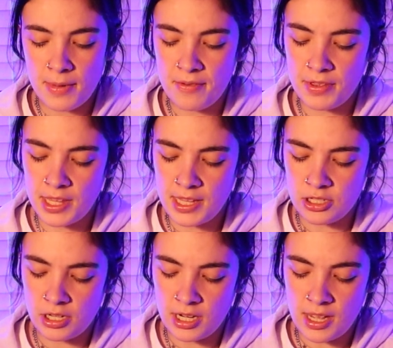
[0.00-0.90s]
but I feel like
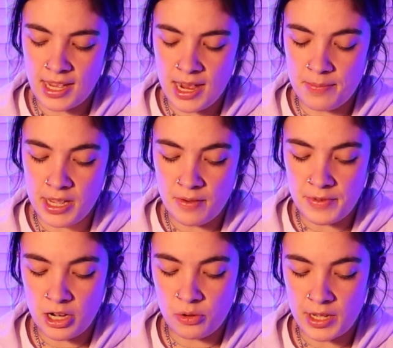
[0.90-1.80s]
things are going to again pick up
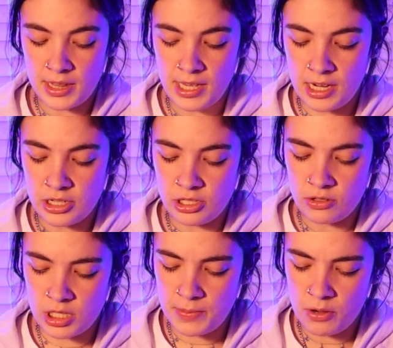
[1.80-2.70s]
very quickly here,
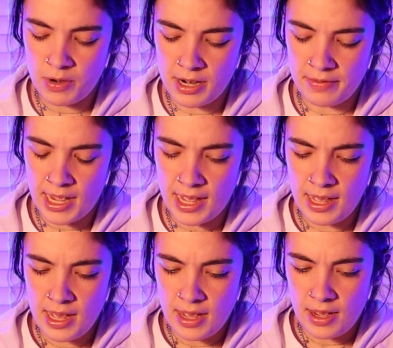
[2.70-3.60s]
so just be aware of that